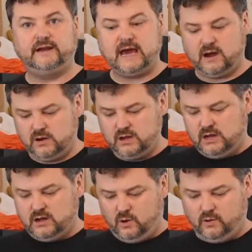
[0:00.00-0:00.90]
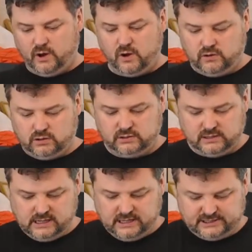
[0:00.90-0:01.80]
now, although it
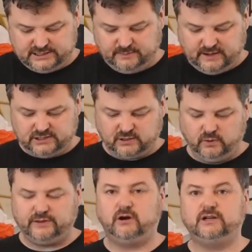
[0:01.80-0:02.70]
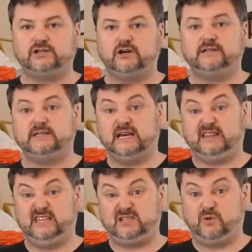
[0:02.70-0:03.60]
just depends on whether I decide to
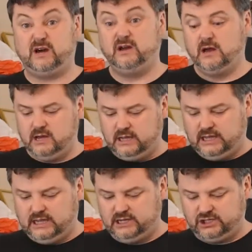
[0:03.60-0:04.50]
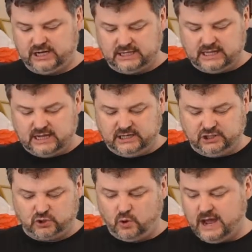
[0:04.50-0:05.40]
take this one in checked
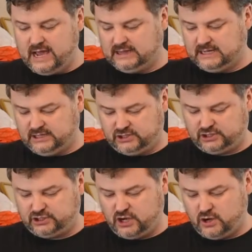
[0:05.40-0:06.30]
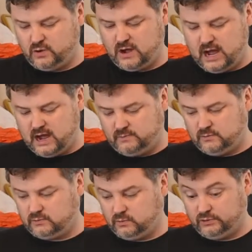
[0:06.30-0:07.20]
luggage or hand luggage, so
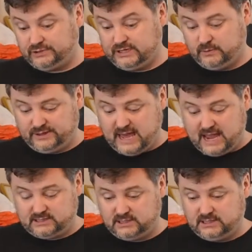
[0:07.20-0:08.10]
we'll see with that.